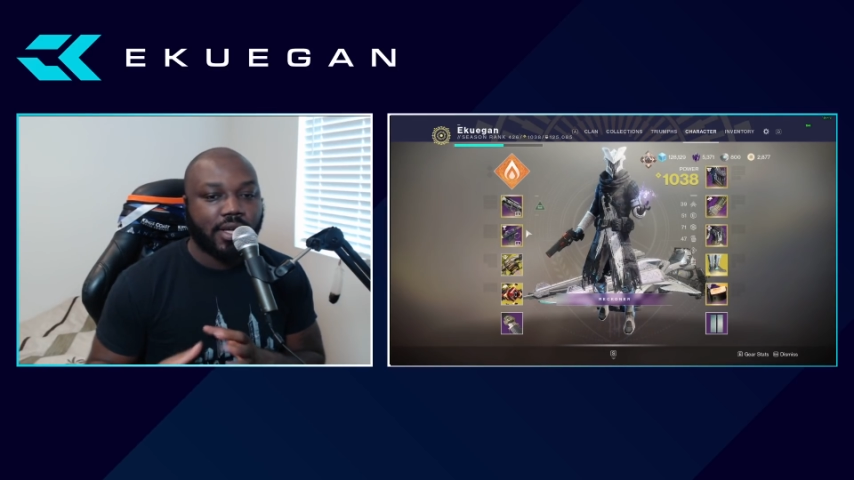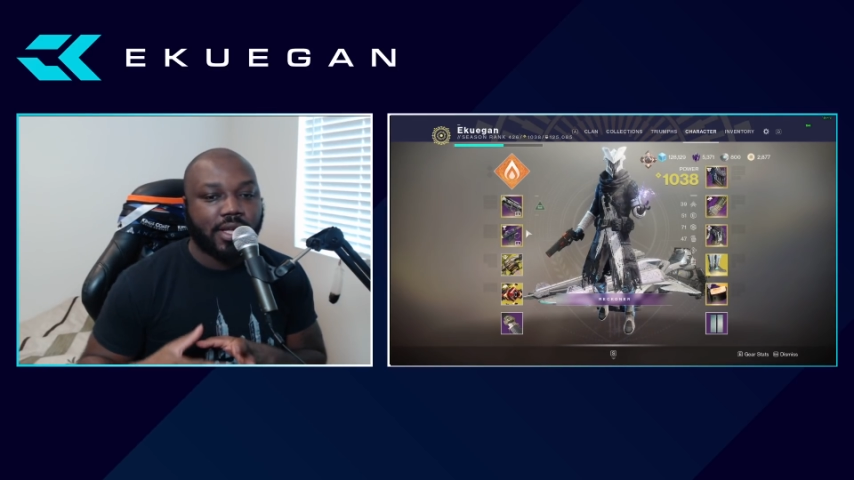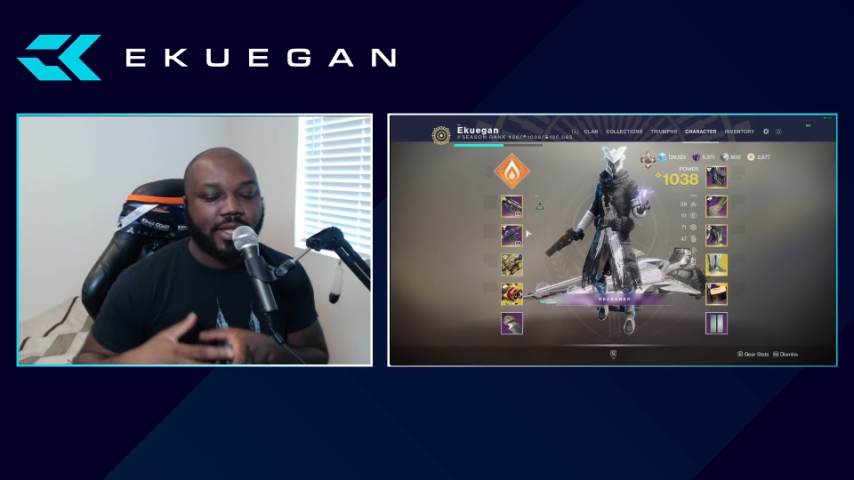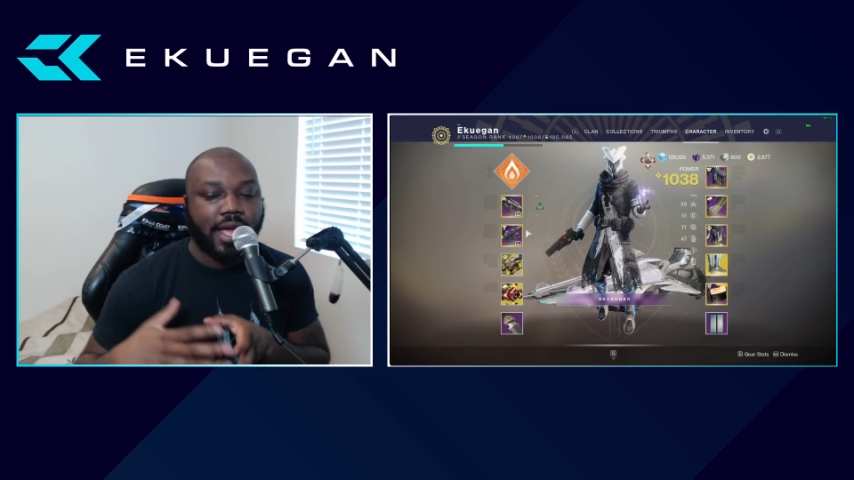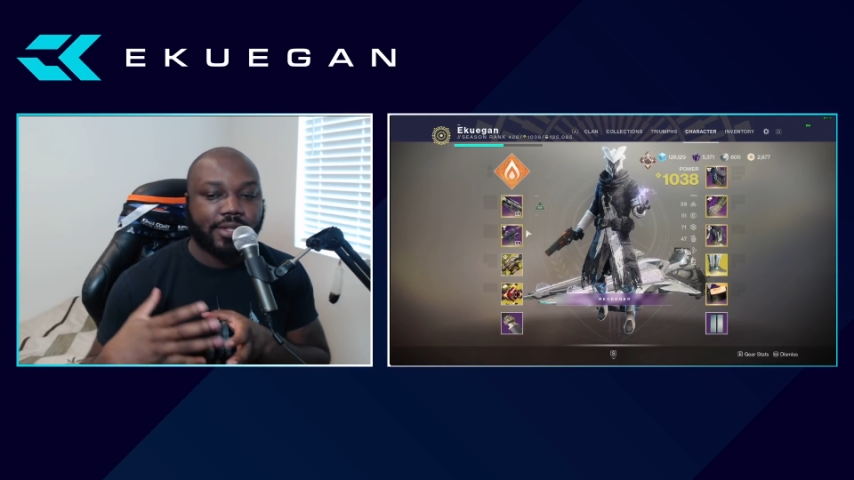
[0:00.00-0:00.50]

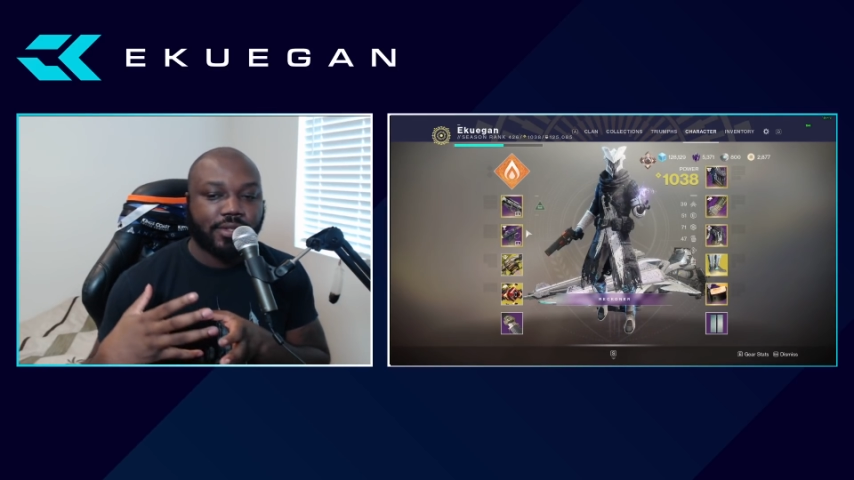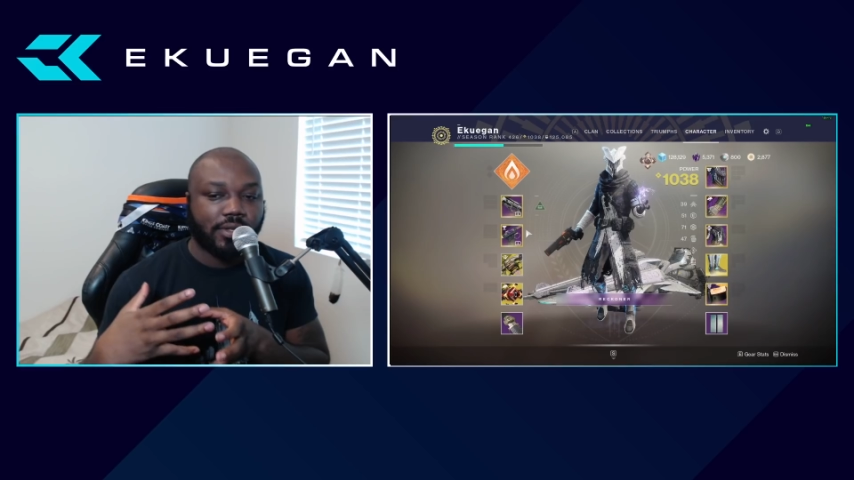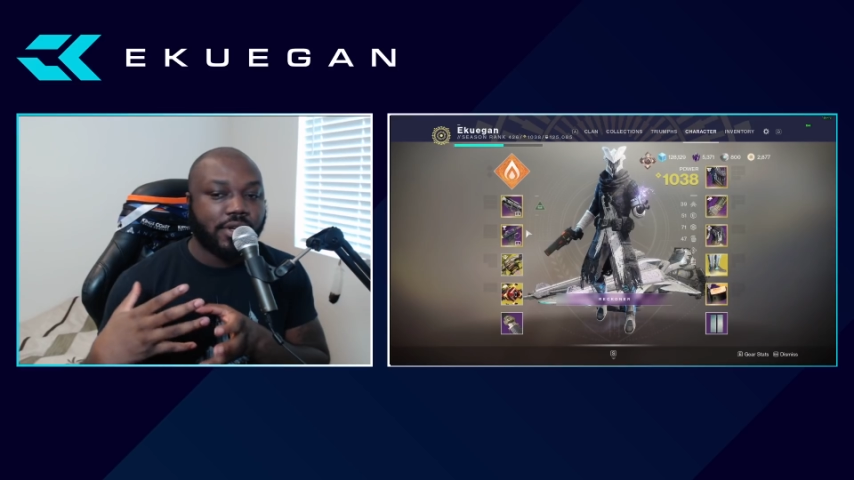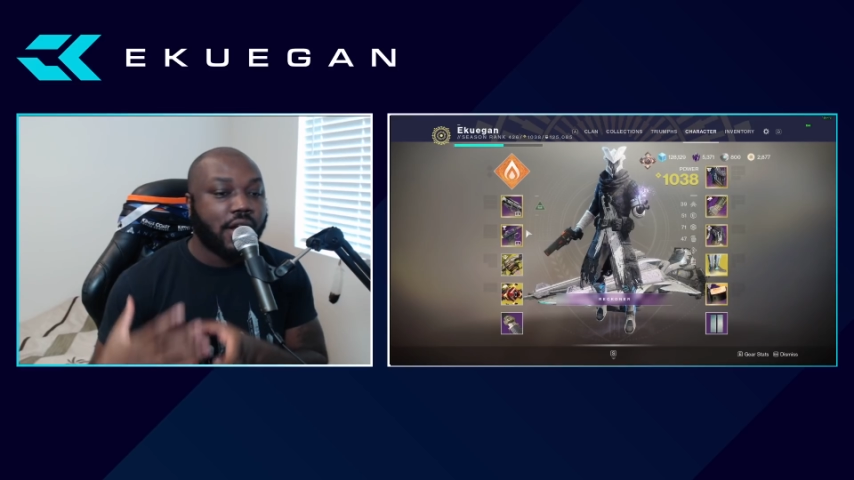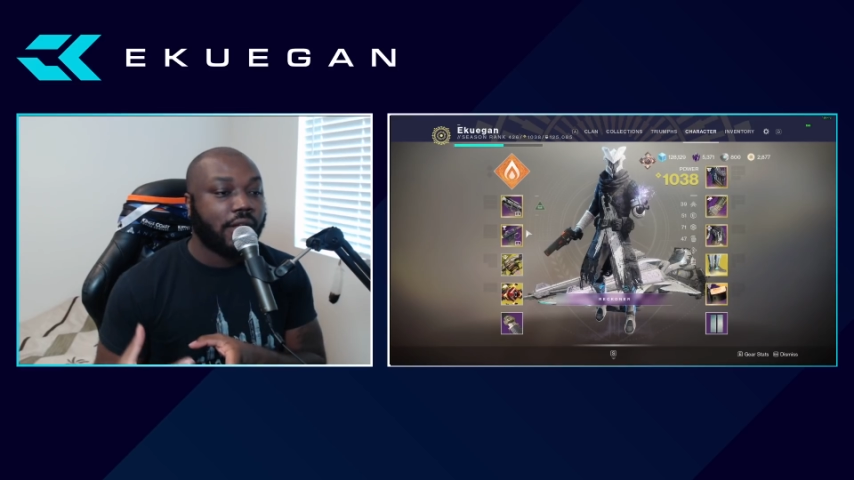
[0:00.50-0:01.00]
That's
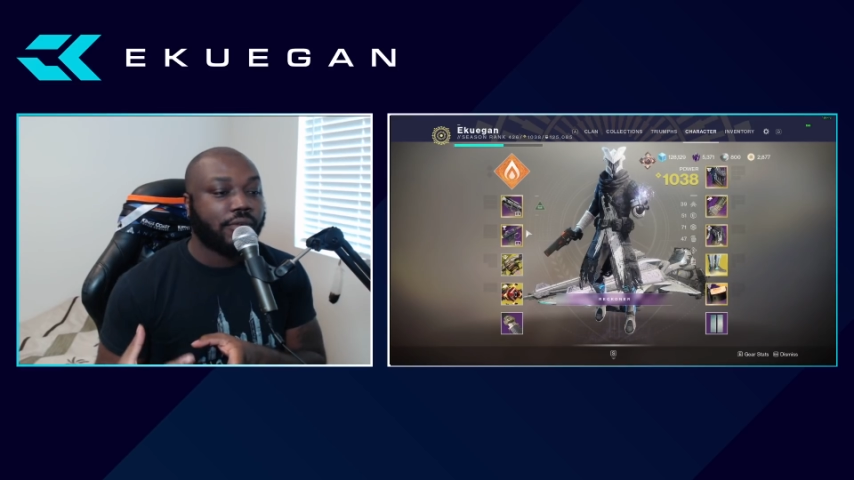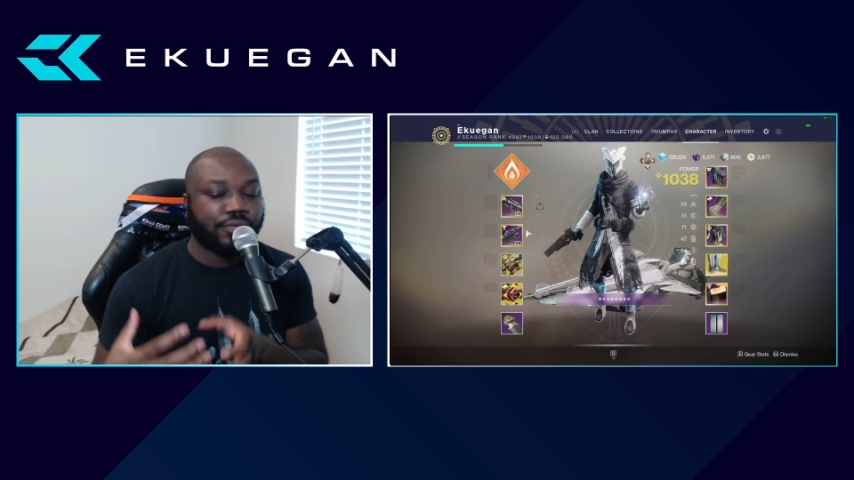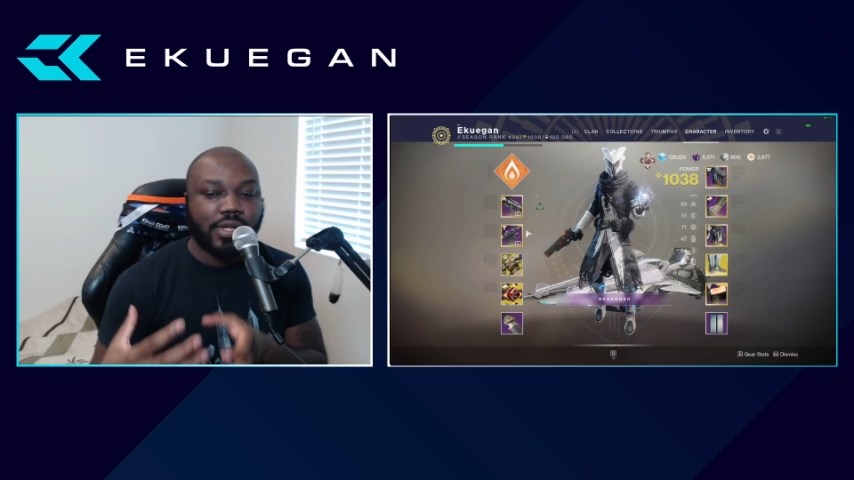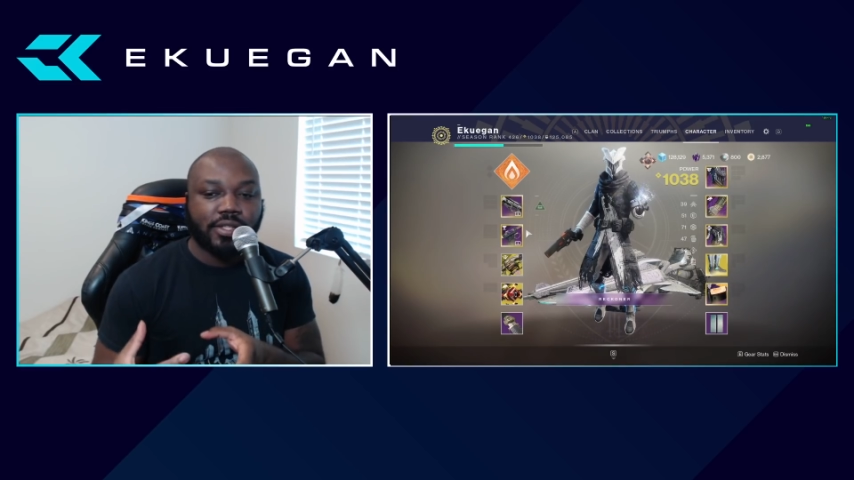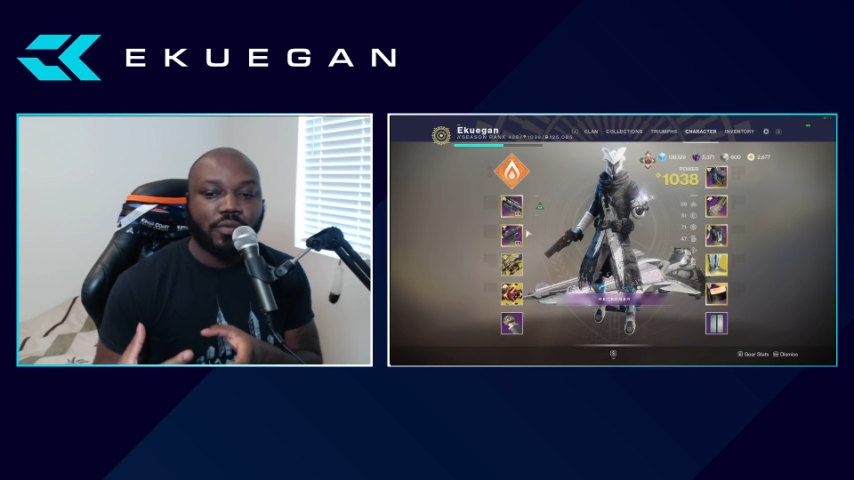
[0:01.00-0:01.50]
another
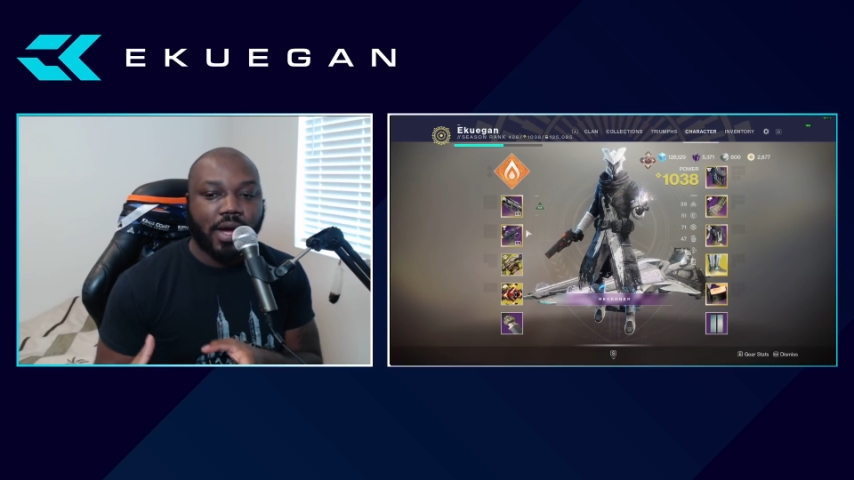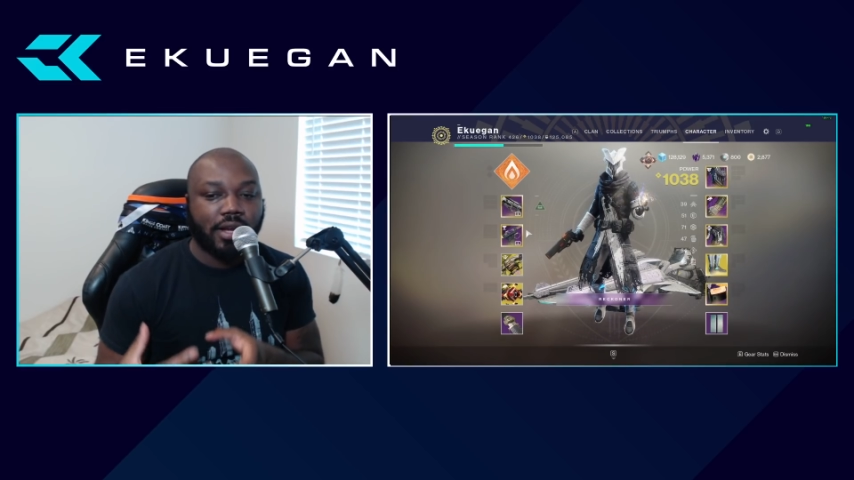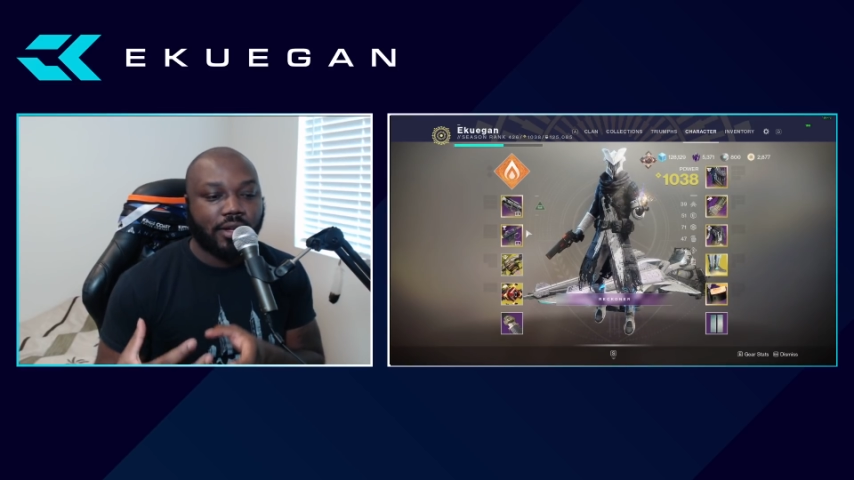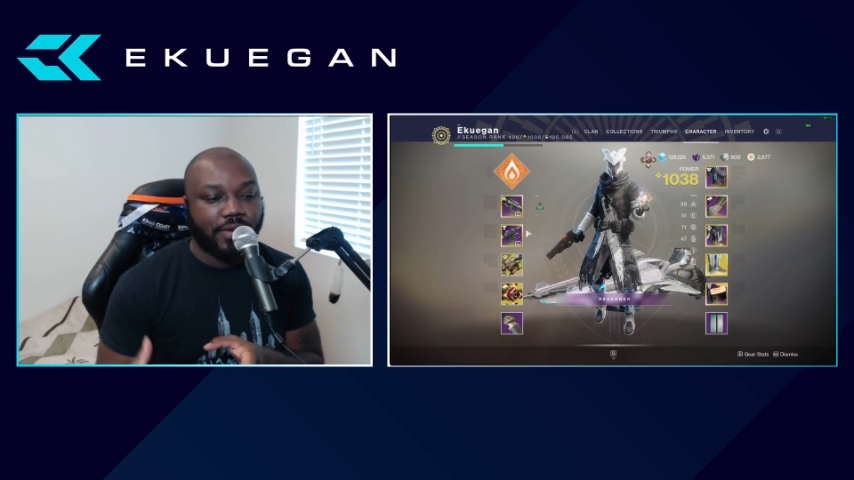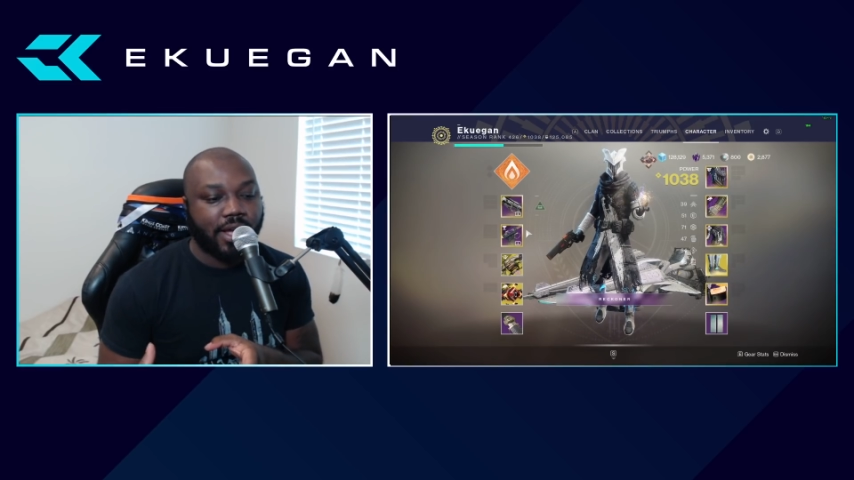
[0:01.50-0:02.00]
reason why I
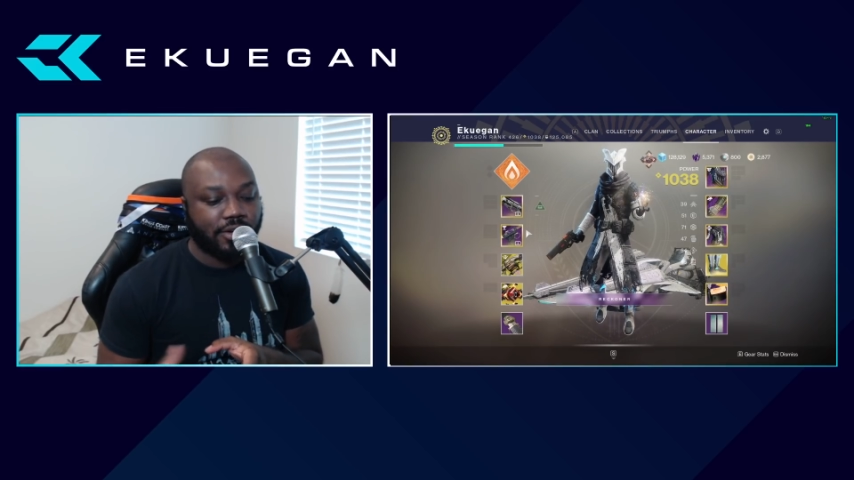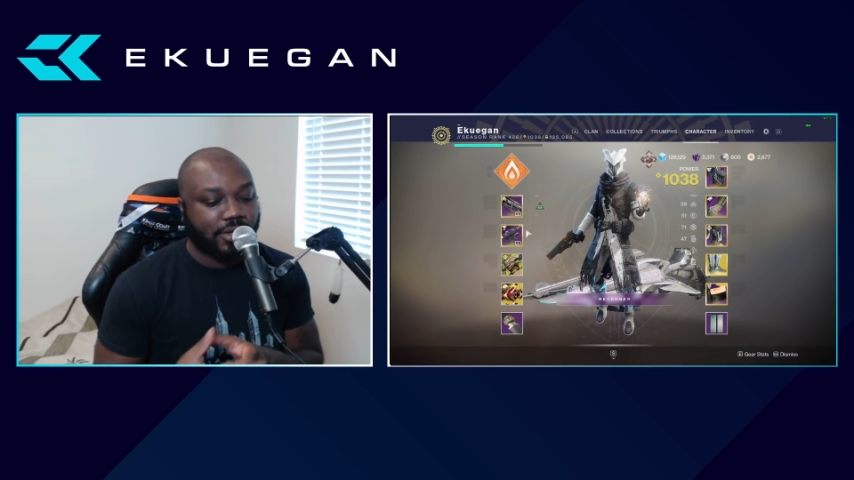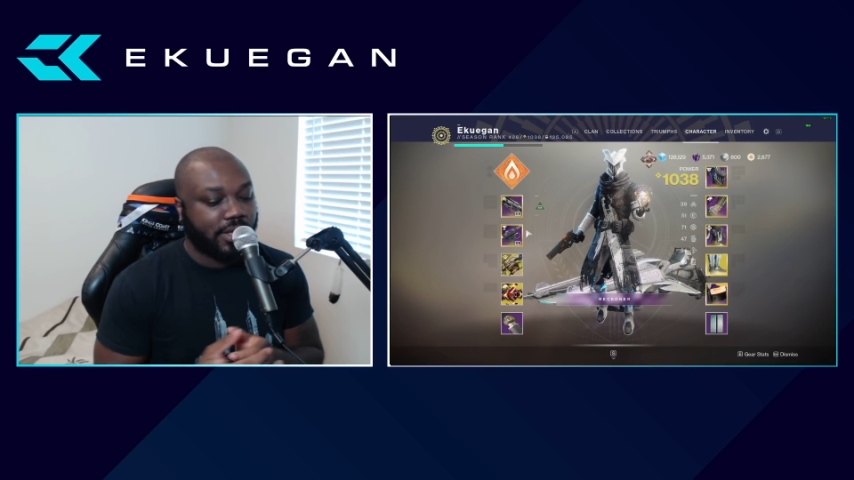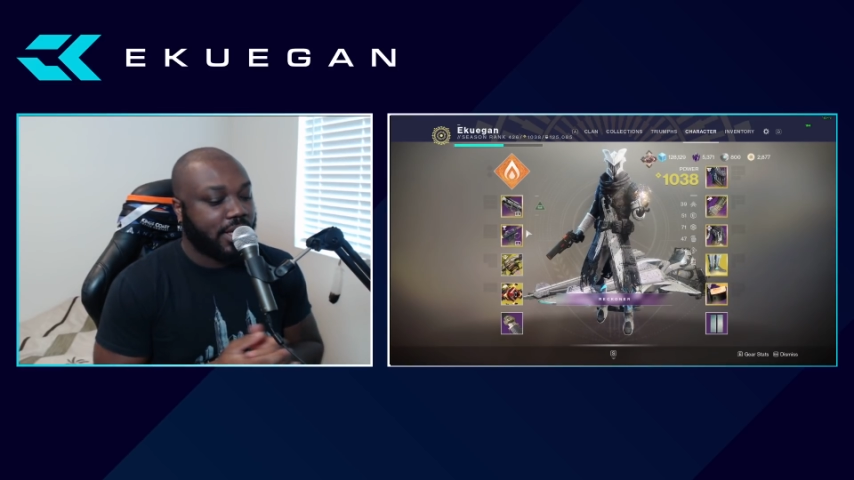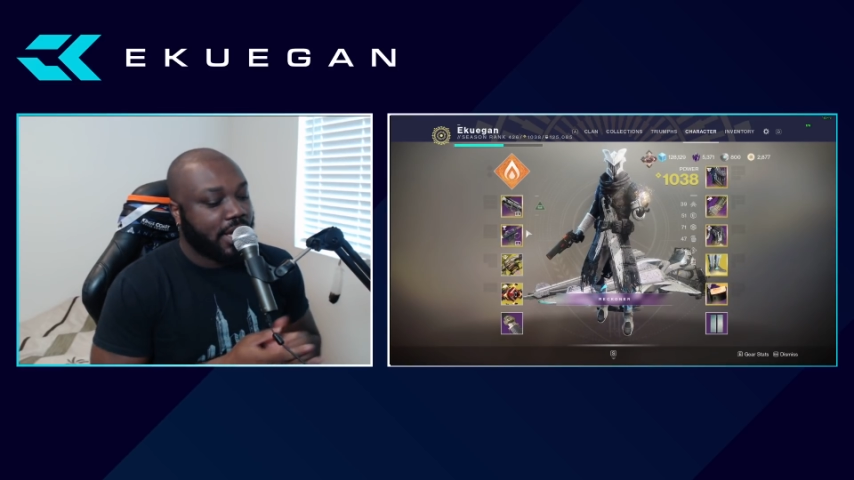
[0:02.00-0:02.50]
love
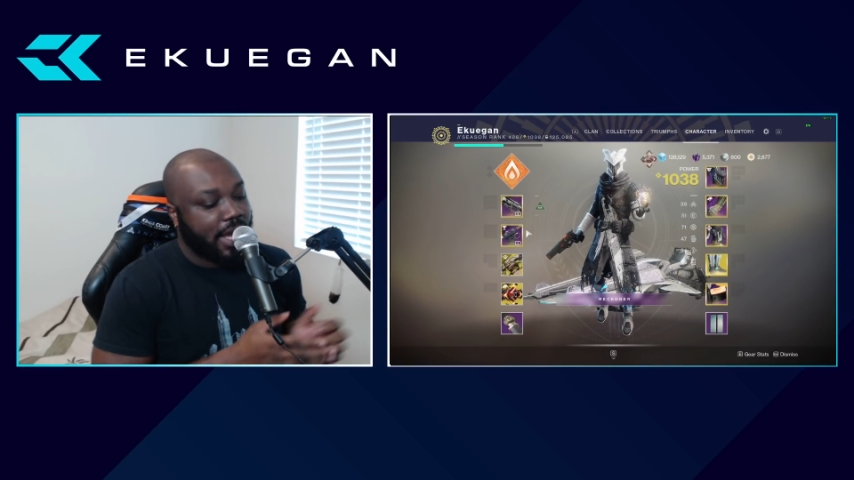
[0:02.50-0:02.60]
Anarchy.